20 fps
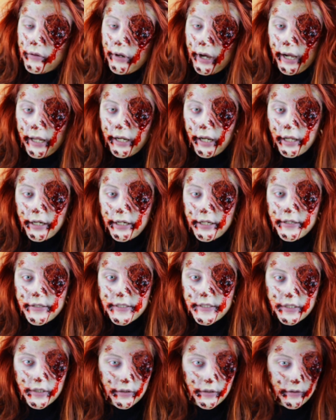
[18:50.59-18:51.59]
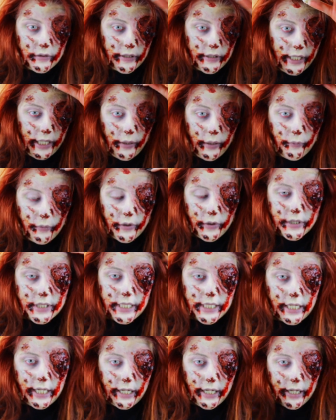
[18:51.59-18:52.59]
eyeliner to the
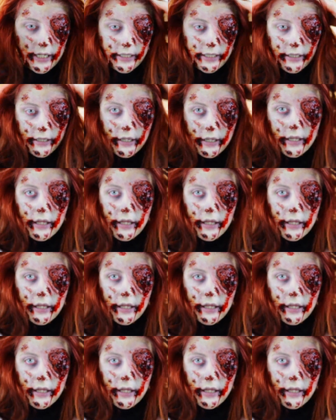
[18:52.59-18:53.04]
waterline,